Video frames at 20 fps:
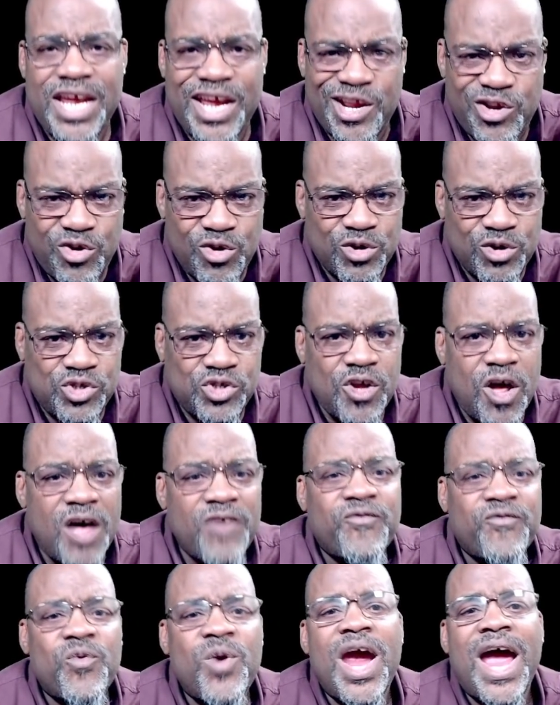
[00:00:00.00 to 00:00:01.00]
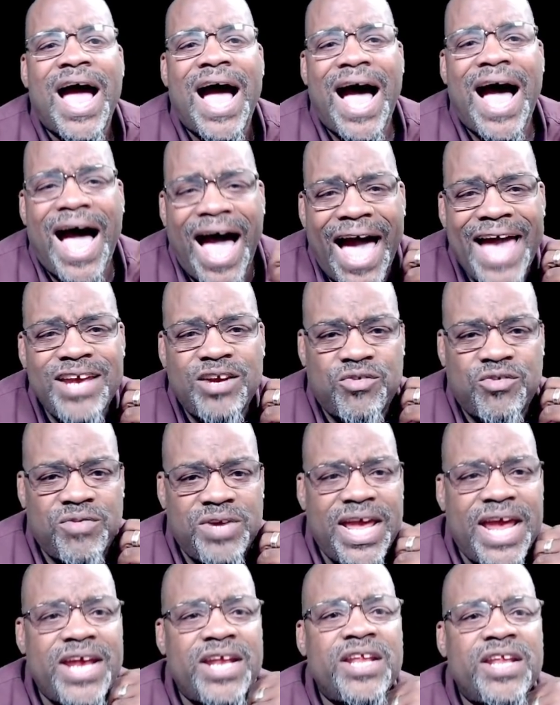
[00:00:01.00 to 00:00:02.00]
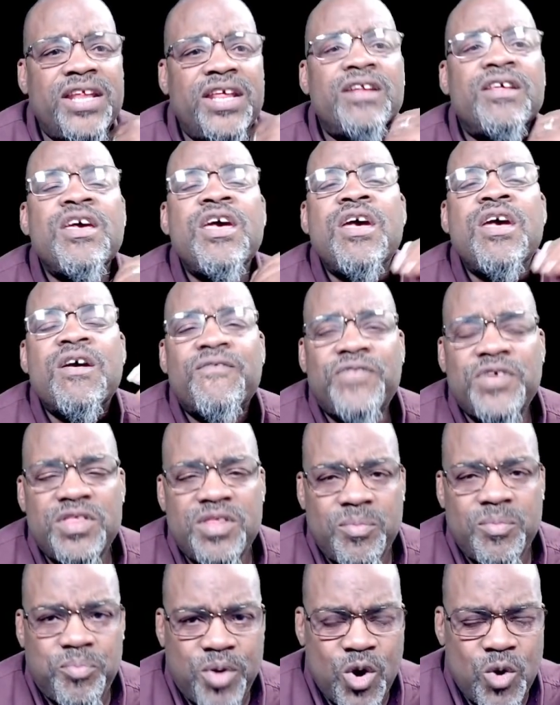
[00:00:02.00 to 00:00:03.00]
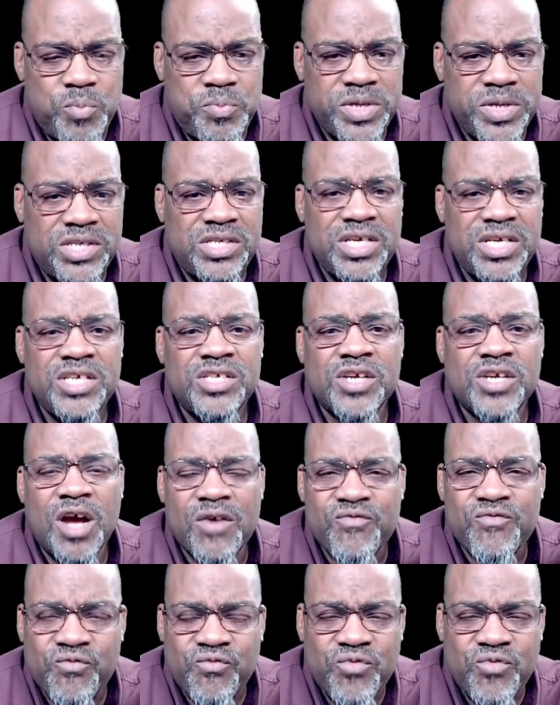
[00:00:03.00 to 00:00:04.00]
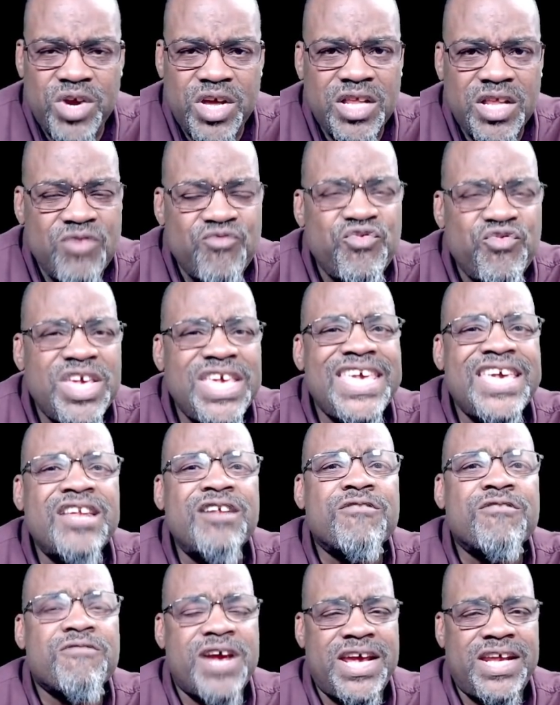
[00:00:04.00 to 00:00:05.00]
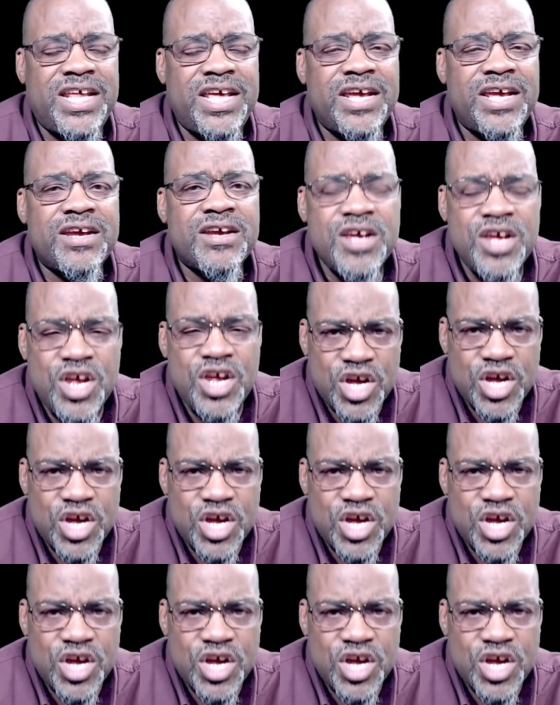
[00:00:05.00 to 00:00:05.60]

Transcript: in your software. I created it for the purposes of really reiterating